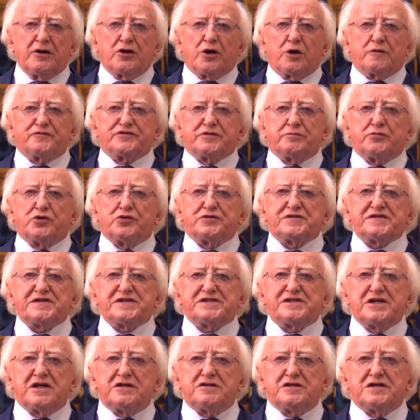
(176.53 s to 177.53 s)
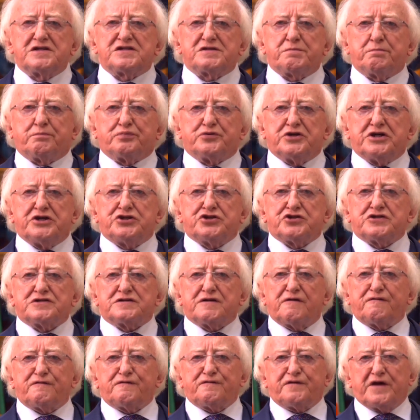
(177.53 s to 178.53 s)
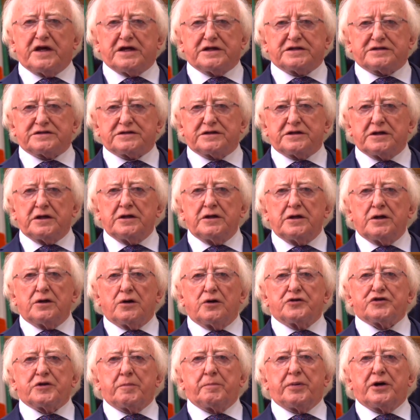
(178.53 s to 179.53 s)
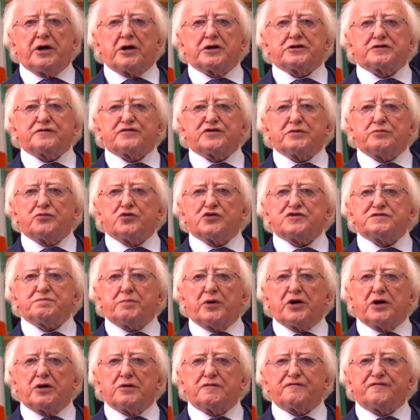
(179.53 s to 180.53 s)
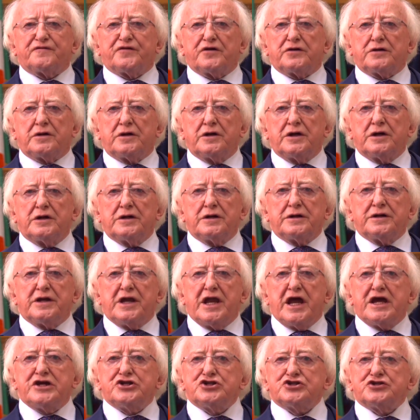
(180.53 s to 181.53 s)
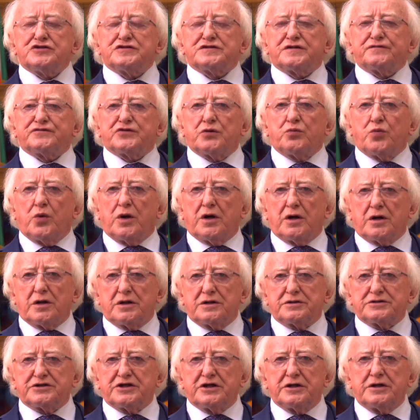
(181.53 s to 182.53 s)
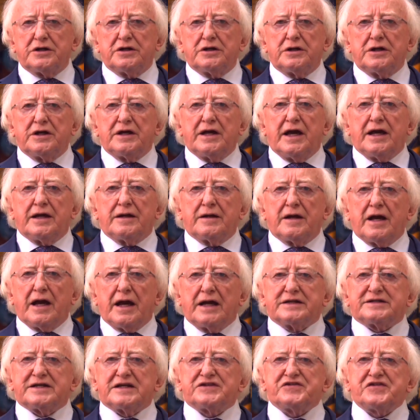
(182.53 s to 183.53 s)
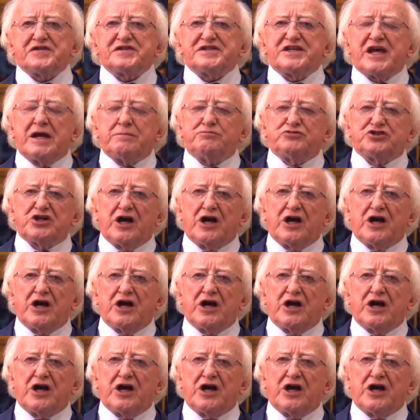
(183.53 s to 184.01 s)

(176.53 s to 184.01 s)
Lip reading: of the most serious breaches of faith on the part of the most powerful nations of the world, and at the same